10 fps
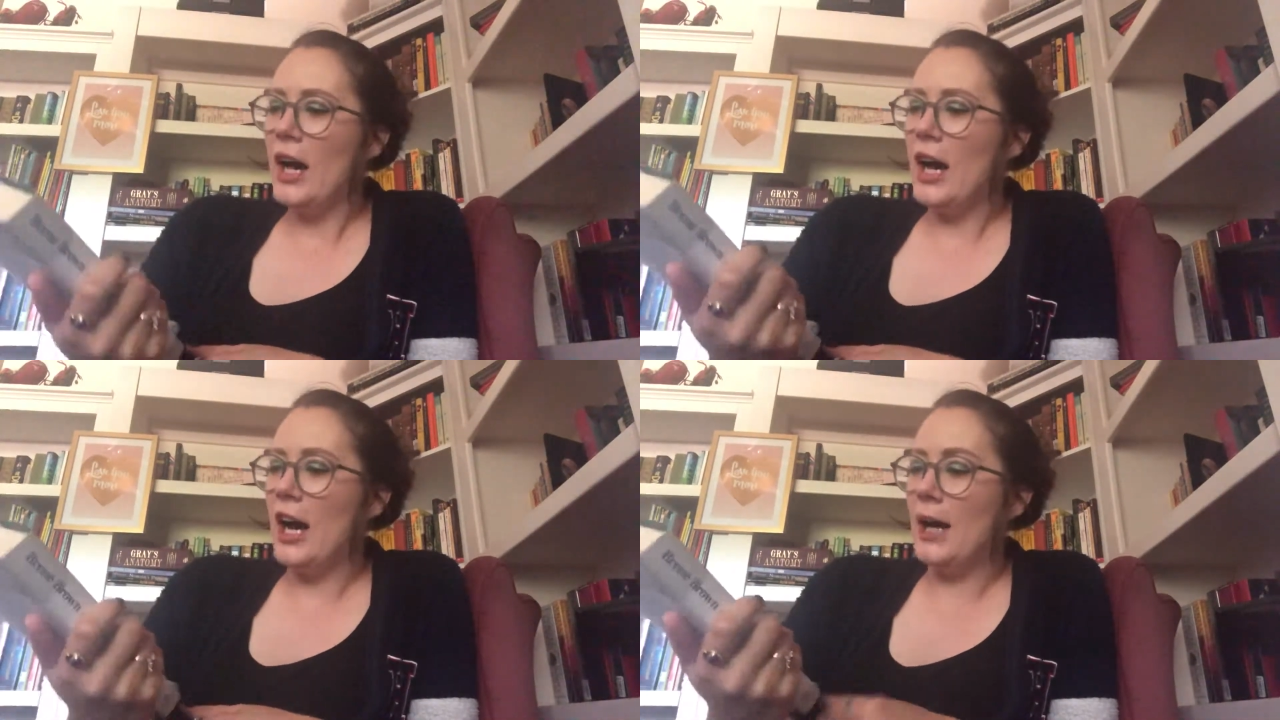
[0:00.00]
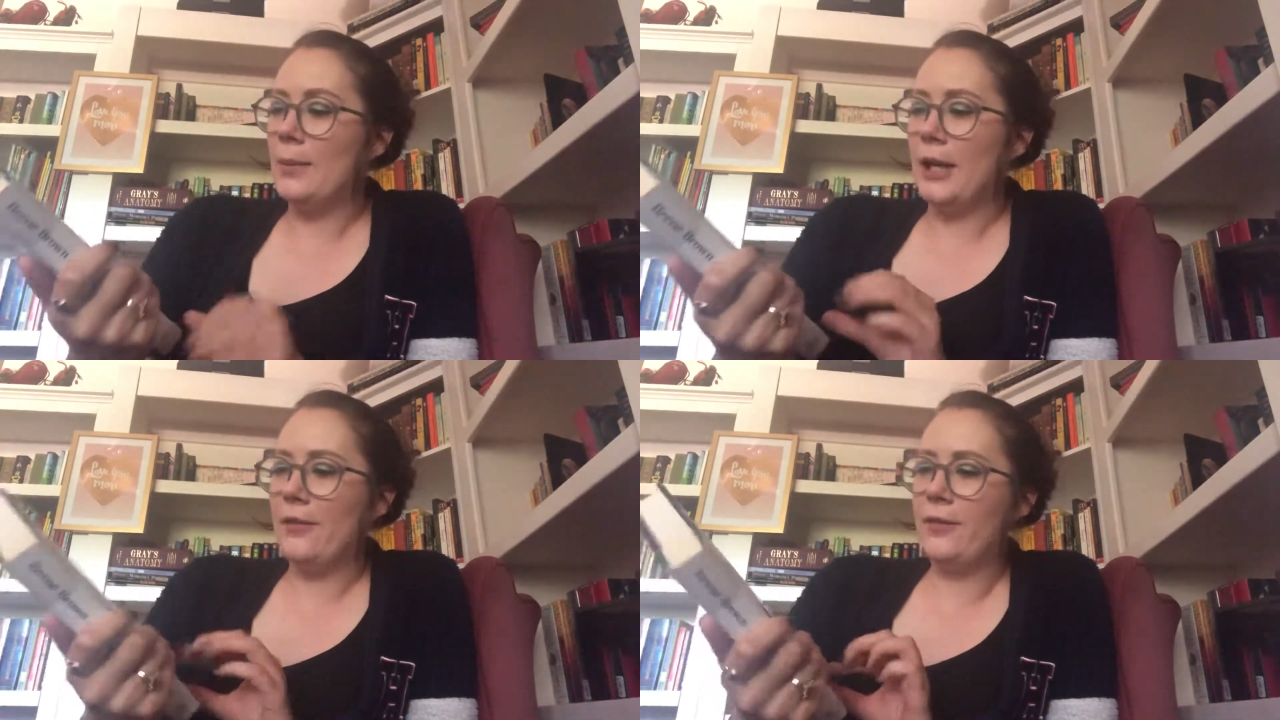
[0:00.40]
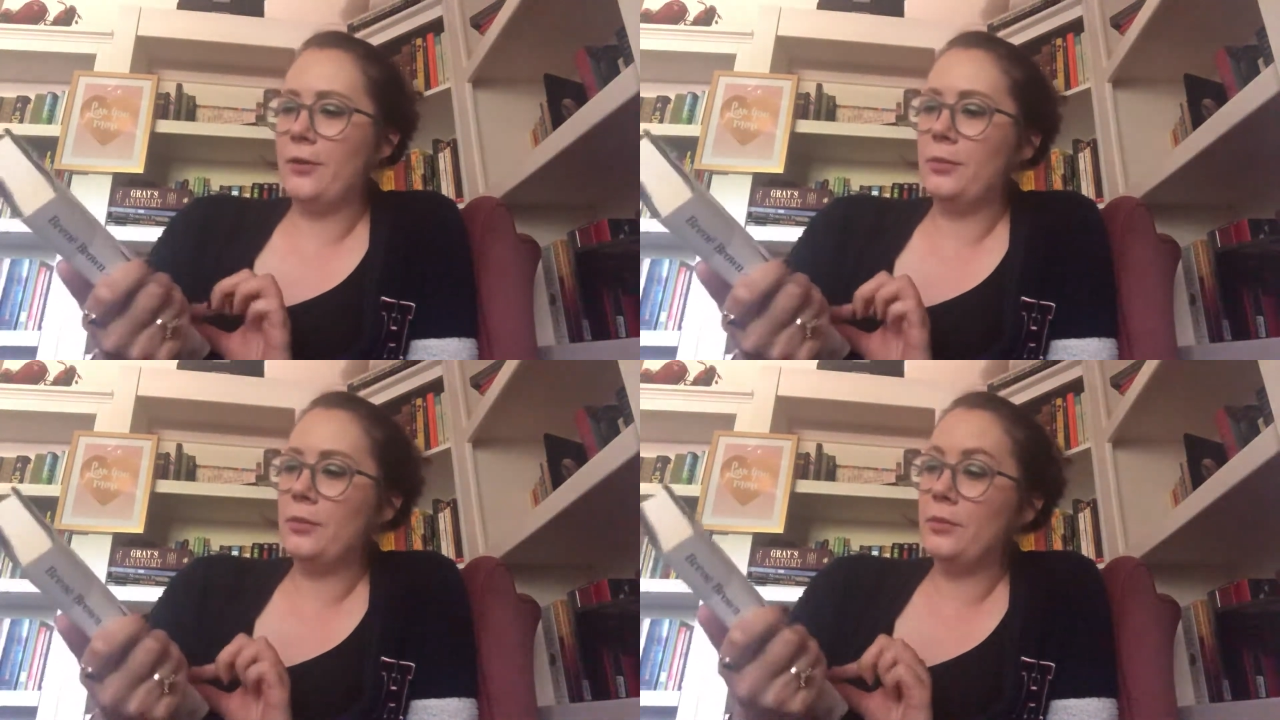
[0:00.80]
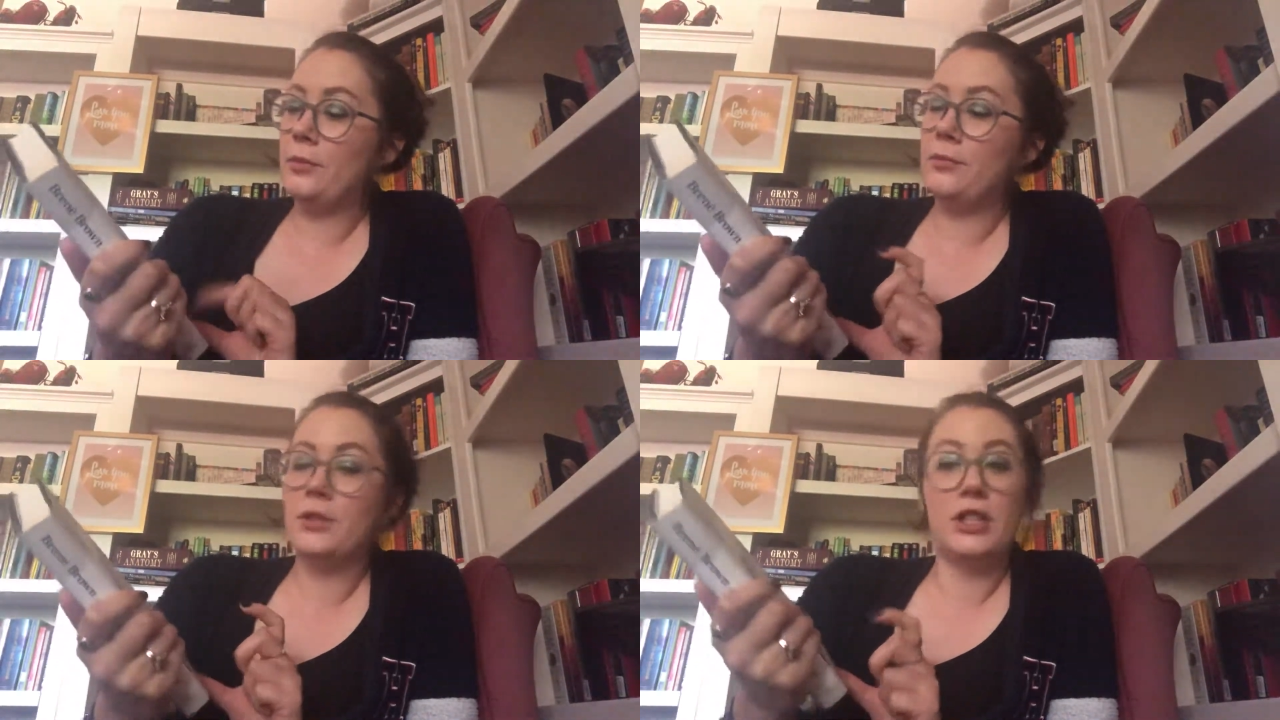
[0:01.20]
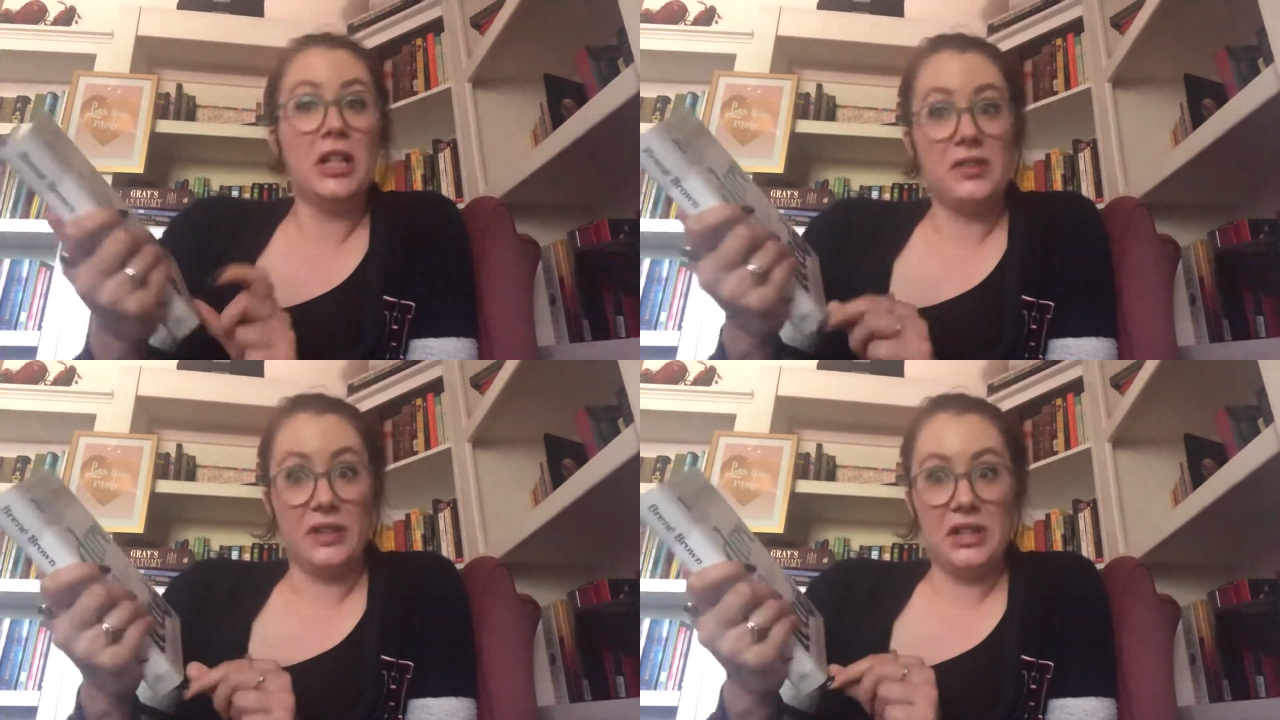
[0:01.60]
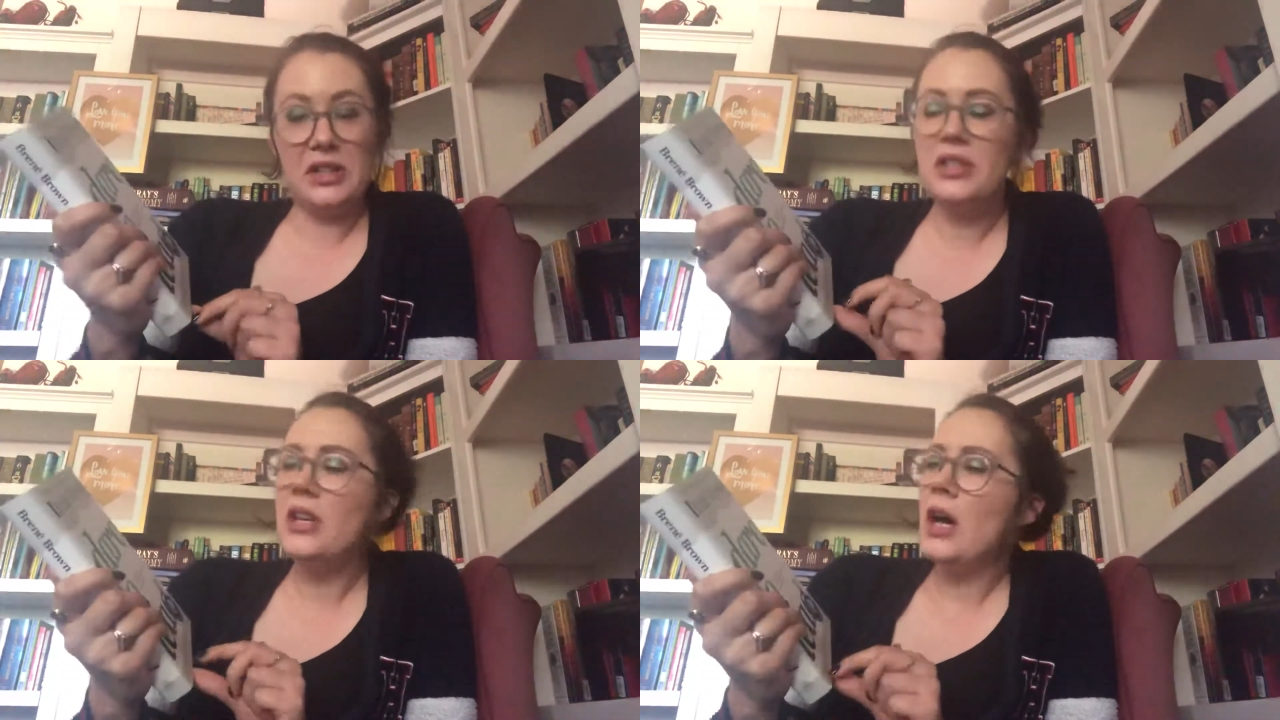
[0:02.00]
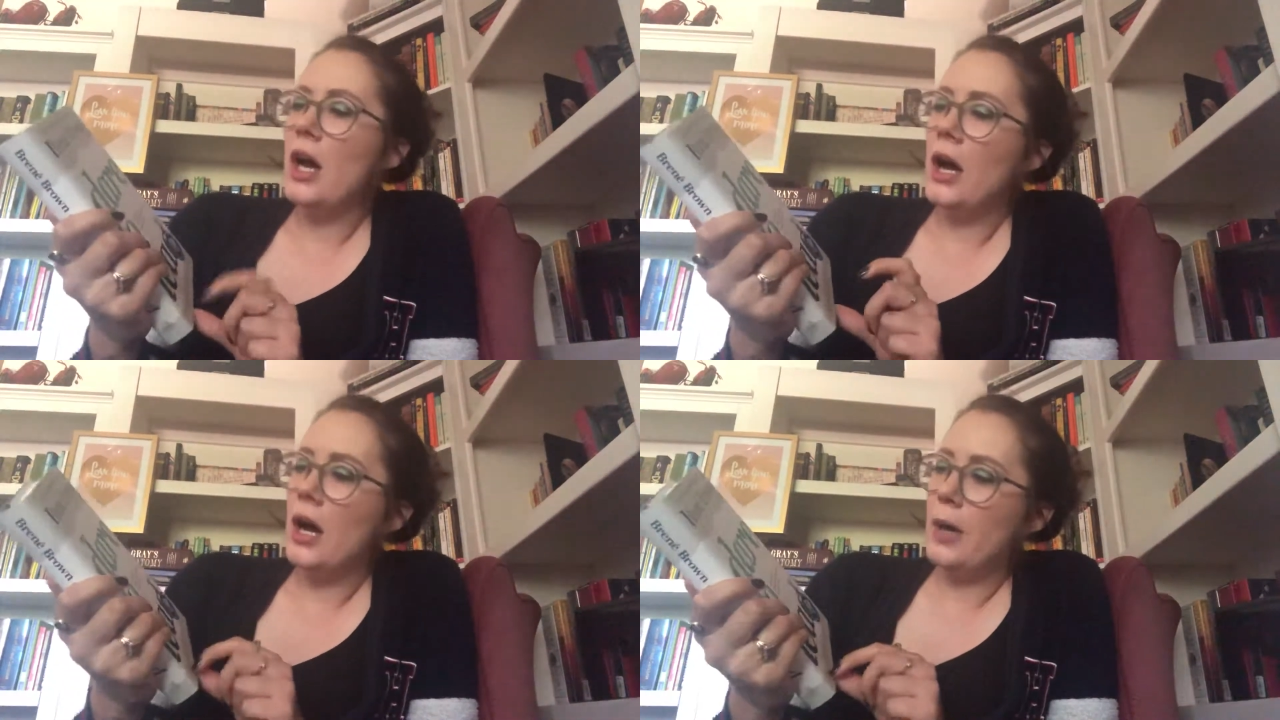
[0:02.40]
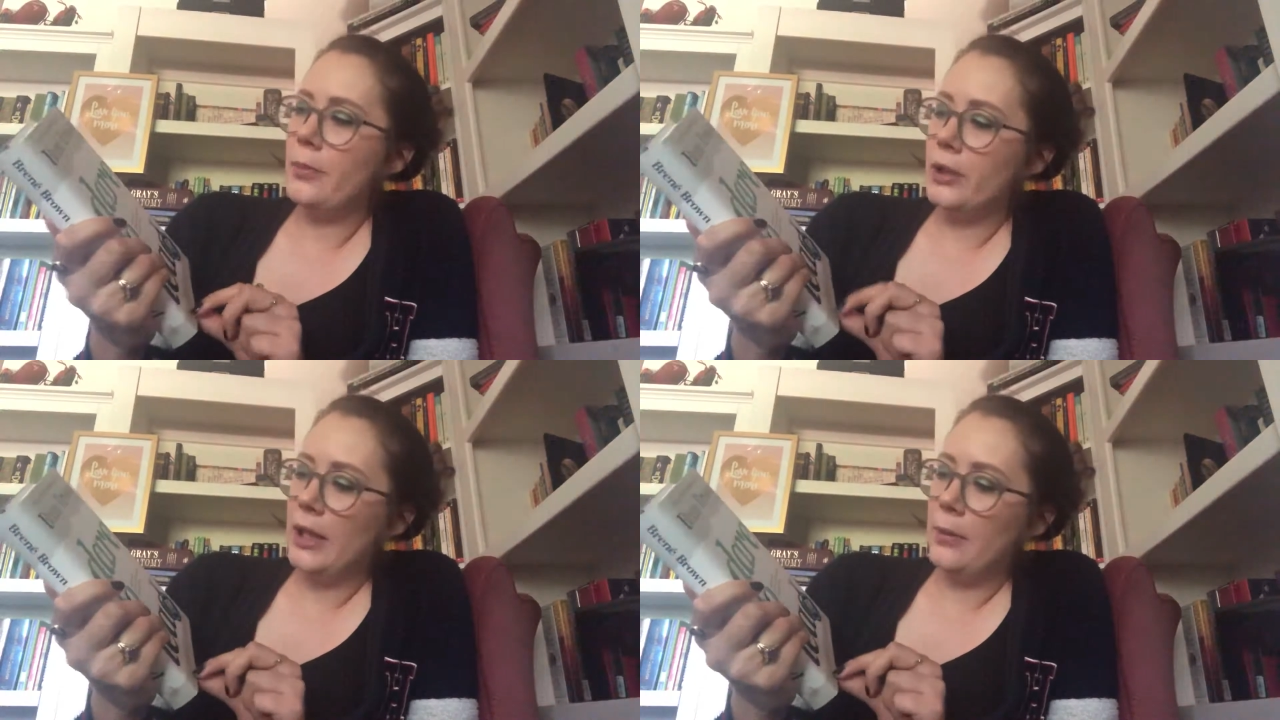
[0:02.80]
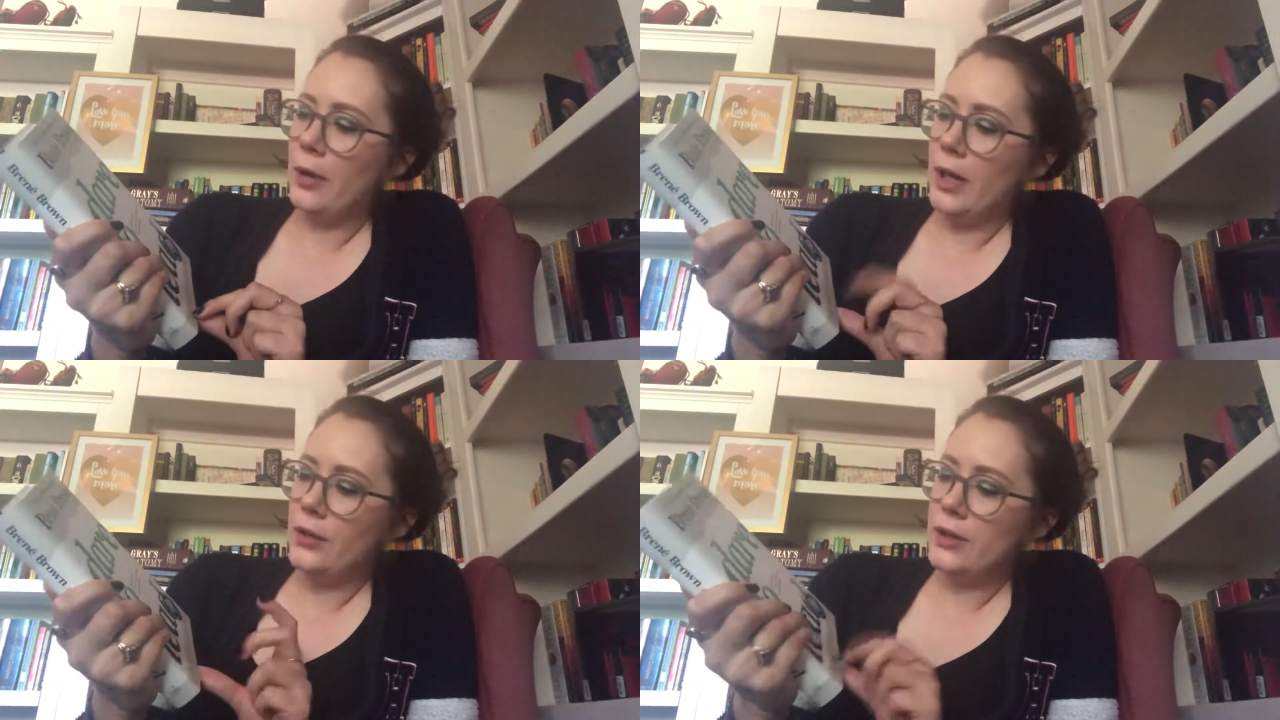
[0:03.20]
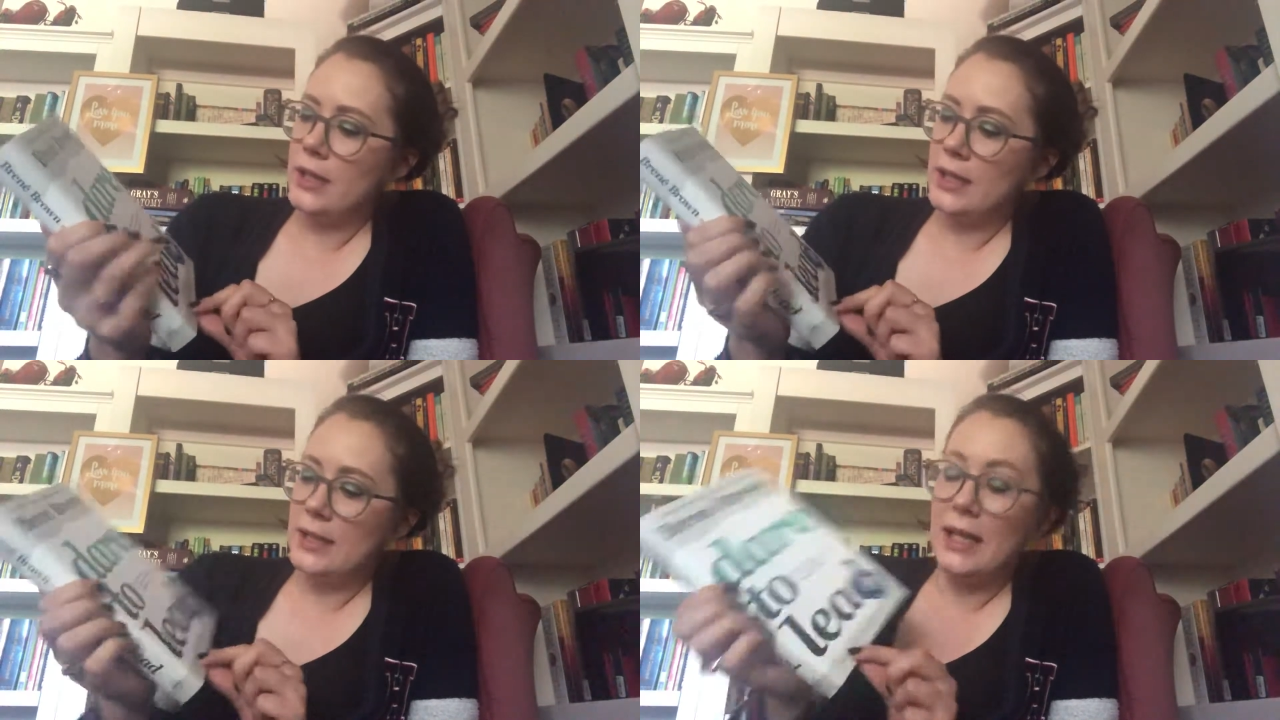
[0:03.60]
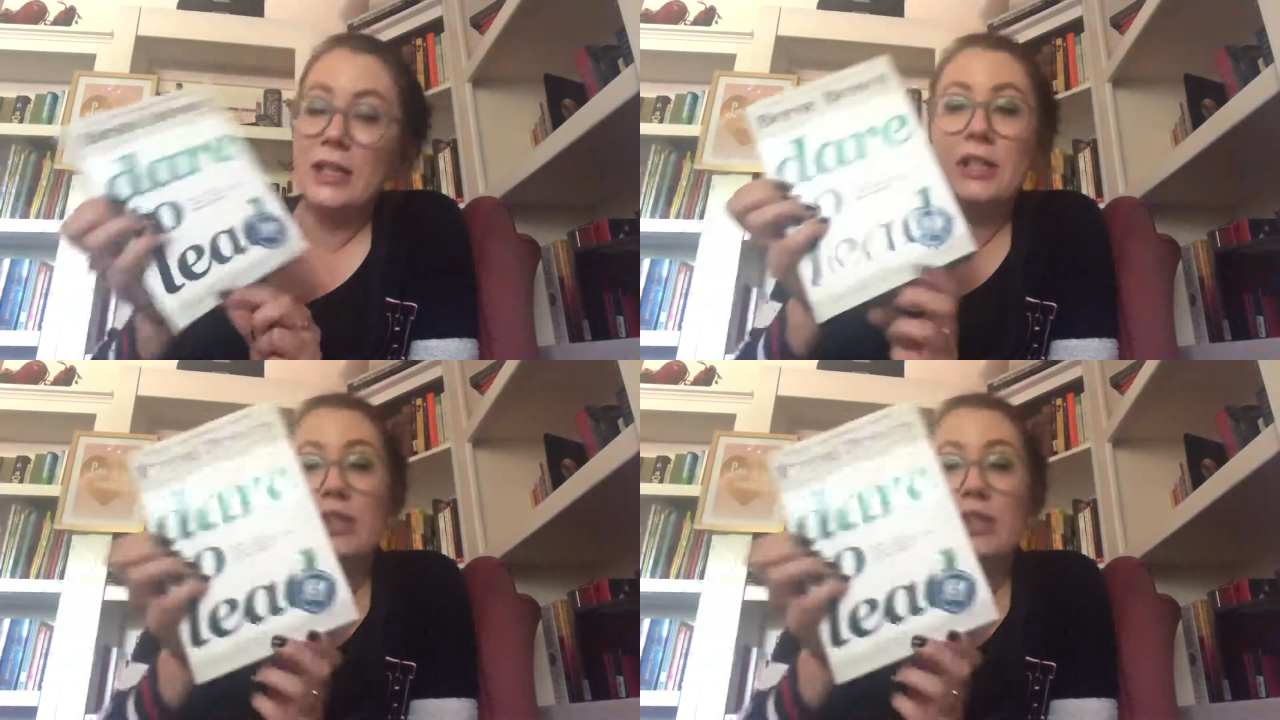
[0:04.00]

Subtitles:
I just finished Brene Brown's Dare